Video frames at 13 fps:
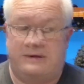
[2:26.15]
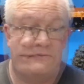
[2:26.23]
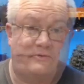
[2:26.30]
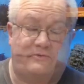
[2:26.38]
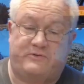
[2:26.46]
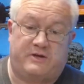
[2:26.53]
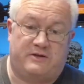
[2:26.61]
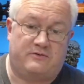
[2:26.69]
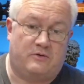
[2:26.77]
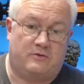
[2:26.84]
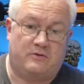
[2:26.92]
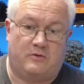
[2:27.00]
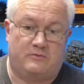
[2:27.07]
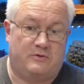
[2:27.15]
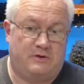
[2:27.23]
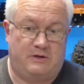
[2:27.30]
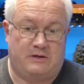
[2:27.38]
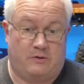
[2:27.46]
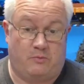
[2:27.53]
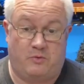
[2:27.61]
Yes, as I say, it's not
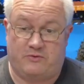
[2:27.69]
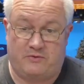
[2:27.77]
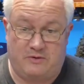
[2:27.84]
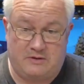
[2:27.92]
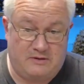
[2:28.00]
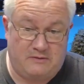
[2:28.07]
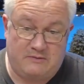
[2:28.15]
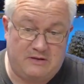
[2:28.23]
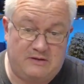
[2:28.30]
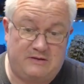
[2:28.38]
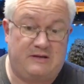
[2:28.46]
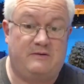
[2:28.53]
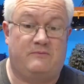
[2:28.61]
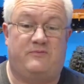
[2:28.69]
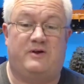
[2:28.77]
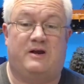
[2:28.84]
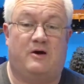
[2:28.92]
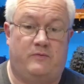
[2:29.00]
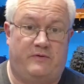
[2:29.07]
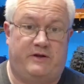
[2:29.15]
it didn't feel
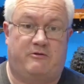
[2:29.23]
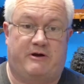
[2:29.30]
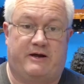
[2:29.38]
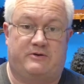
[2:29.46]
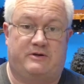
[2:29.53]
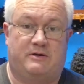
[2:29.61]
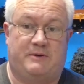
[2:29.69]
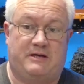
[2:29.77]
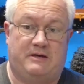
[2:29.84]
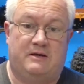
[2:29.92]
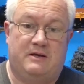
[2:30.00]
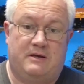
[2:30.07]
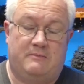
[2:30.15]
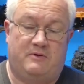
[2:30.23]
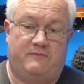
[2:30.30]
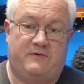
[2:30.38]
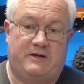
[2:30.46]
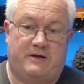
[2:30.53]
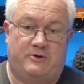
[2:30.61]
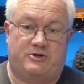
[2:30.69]
overly crowded. I mean, the
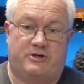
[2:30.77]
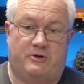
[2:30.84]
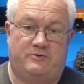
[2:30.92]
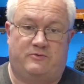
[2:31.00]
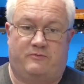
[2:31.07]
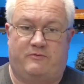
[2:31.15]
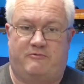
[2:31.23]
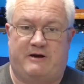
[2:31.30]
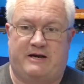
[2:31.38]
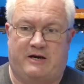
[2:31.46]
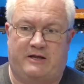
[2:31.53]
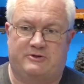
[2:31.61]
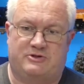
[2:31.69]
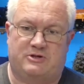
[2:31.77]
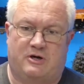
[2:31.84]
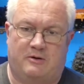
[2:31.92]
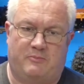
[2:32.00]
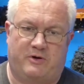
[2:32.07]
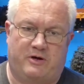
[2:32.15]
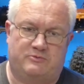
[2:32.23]
video shows sort of around
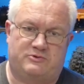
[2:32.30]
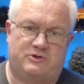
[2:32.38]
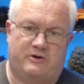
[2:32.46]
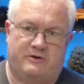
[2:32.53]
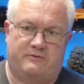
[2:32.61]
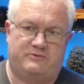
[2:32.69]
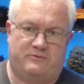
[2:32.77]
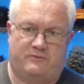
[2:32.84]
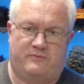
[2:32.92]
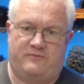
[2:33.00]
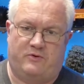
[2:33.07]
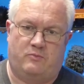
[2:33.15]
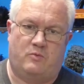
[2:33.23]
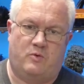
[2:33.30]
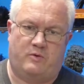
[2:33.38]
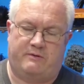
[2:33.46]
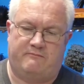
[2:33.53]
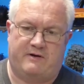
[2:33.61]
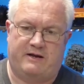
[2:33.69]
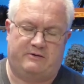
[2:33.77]
lunchtime when I was trying to sort of film
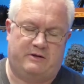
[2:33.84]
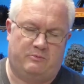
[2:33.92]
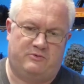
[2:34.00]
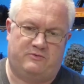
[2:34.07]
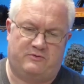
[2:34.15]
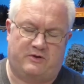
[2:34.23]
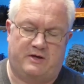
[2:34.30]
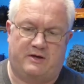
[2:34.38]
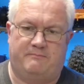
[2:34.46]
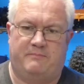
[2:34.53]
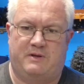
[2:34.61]
walking around, it was it's a